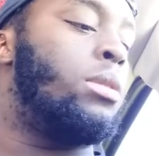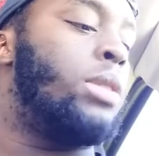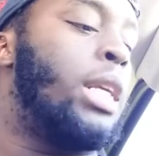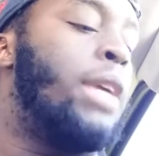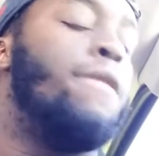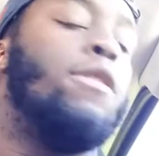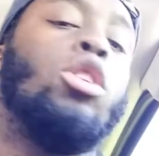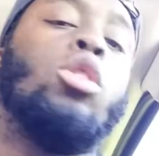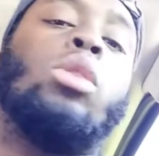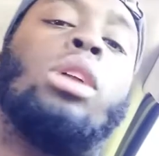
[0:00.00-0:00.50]

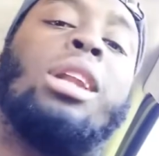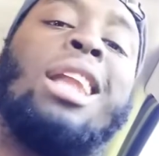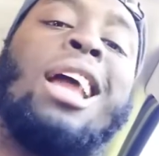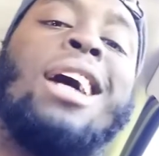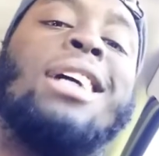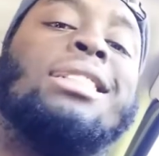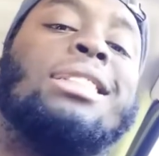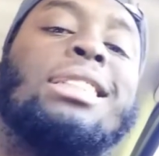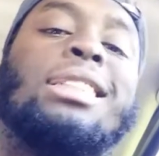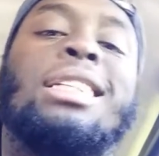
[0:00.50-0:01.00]
Even though the
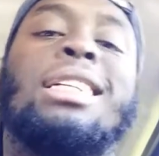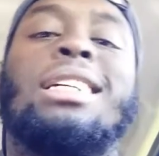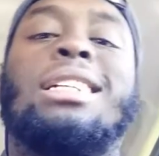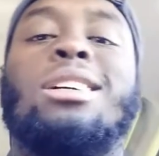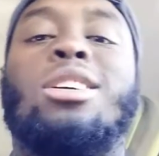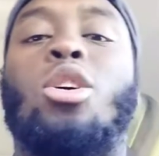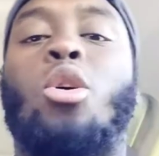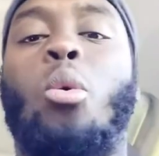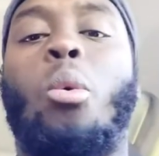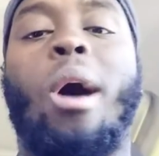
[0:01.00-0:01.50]
Lions did
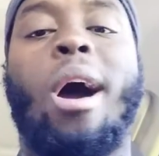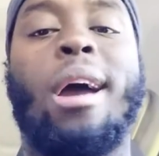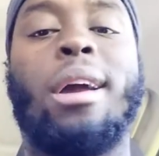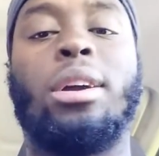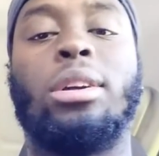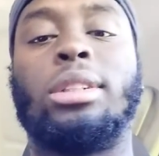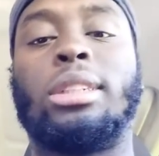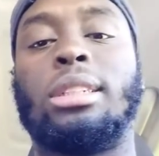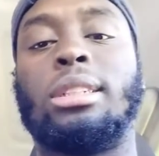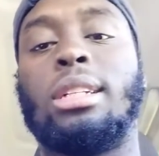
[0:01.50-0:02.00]

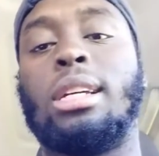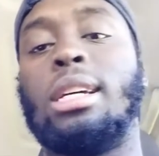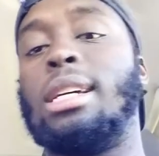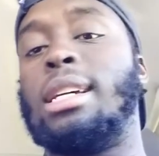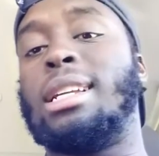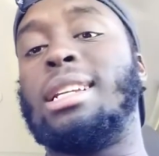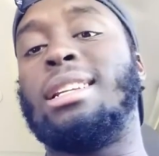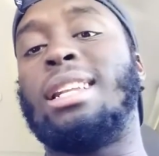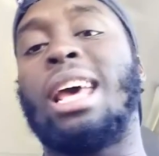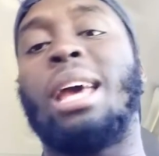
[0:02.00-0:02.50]
acquire
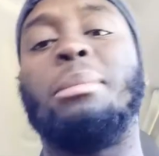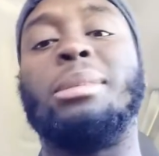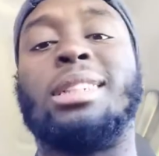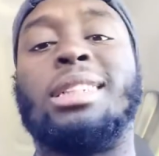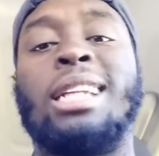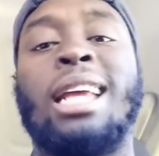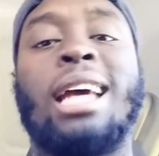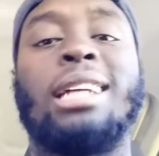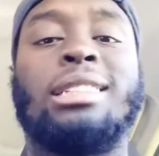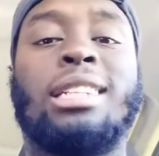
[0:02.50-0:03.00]
Damon
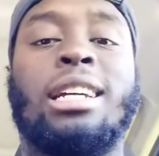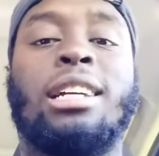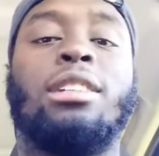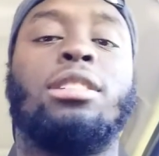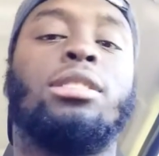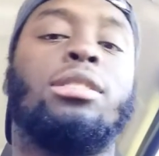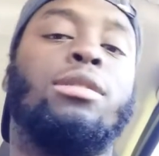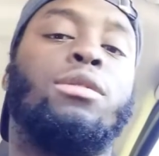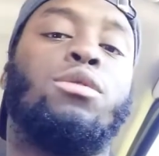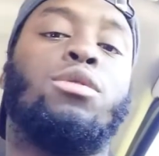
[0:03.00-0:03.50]
Snacks
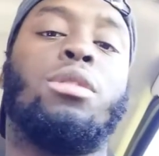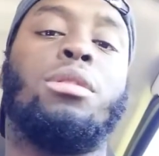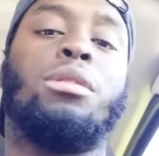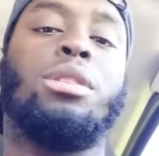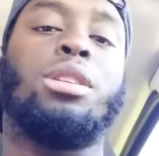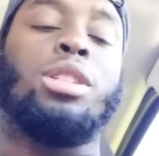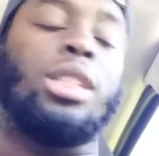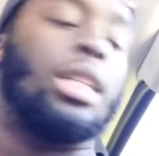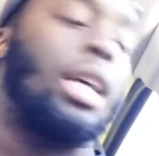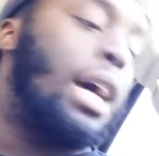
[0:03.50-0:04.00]
Harris from the
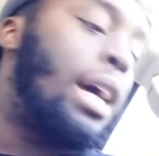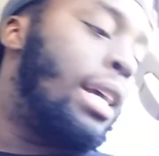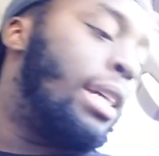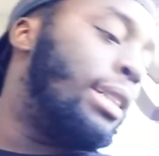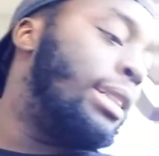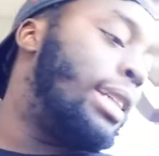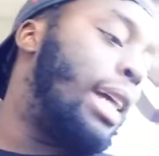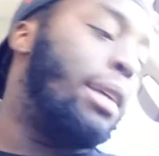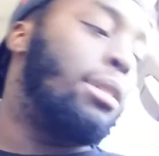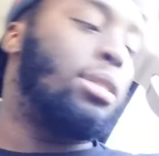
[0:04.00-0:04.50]

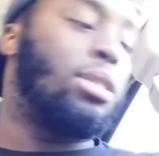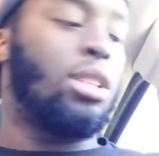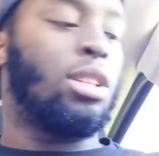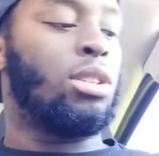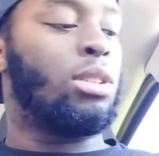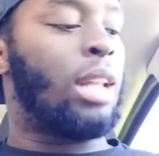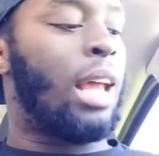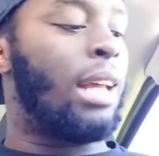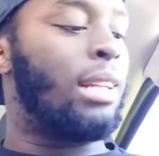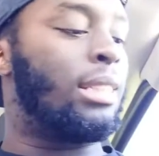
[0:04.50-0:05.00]
Giants, I
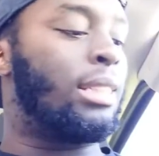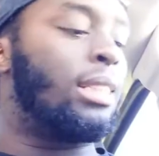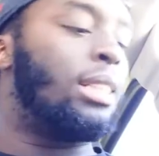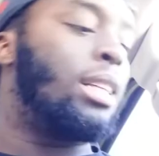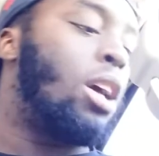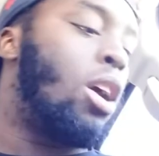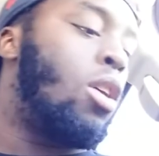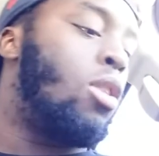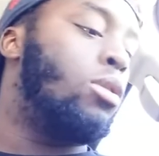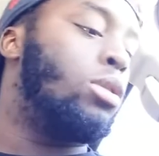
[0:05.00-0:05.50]
still like the
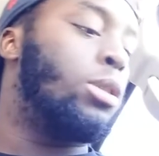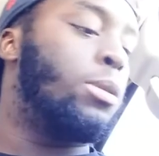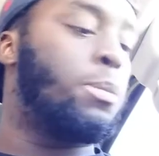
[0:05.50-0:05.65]
Seahawks.